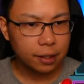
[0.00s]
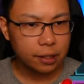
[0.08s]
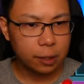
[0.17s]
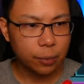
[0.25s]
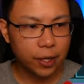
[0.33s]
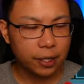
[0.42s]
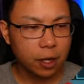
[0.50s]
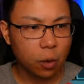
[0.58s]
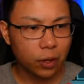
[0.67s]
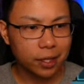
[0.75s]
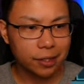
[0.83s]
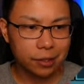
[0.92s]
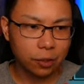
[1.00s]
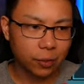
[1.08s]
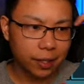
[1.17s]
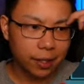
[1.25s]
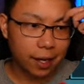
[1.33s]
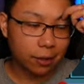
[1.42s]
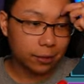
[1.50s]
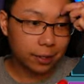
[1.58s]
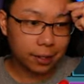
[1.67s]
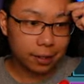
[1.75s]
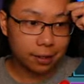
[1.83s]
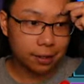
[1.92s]
Depending on what he's doing, I don't think
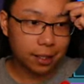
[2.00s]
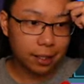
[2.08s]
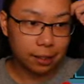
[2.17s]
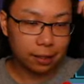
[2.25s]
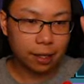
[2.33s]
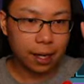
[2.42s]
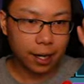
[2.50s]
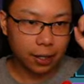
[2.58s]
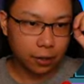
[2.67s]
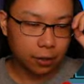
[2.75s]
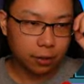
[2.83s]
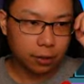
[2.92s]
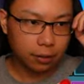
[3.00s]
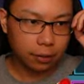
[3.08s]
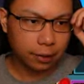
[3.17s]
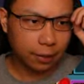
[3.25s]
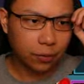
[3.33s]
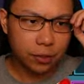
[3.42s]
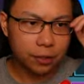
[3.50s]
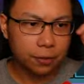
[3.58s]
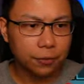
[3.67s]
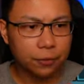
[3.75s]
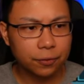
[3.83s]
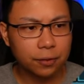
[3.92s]
he's hitting the higher levels of,
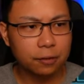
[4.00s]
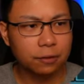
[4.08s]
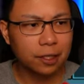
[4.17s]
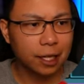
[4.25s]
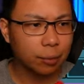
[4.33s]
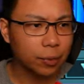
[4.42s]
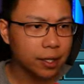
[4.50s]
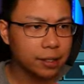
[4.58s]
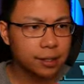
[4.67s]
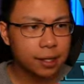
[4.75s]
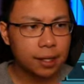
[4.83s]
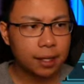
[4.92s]
of Clan Boss.